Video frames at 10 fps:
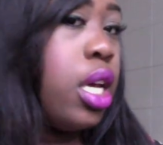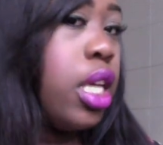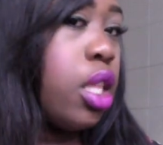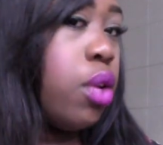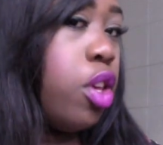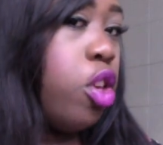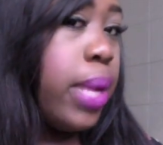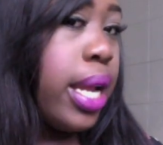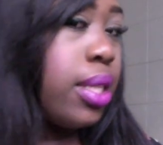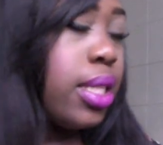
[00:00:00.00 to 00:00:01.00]
It's a little
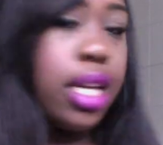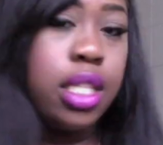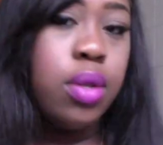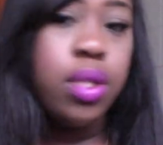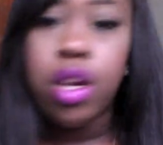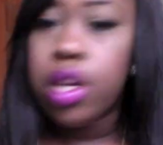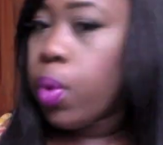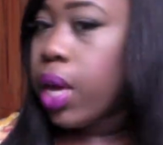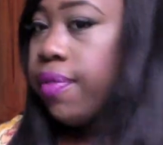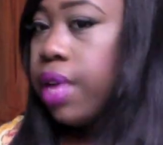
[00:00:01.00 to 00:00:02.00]
humid outside, so it's starting to
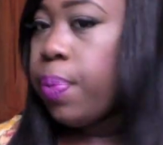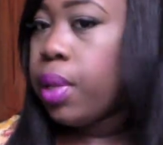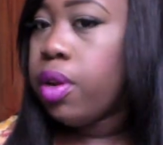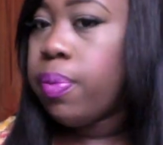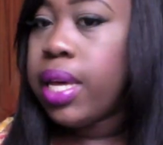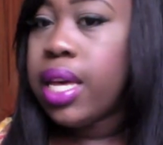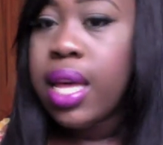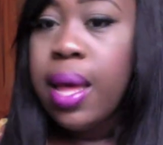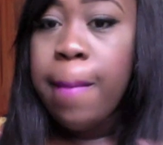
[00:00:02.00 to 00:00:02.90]
wave up a little bit,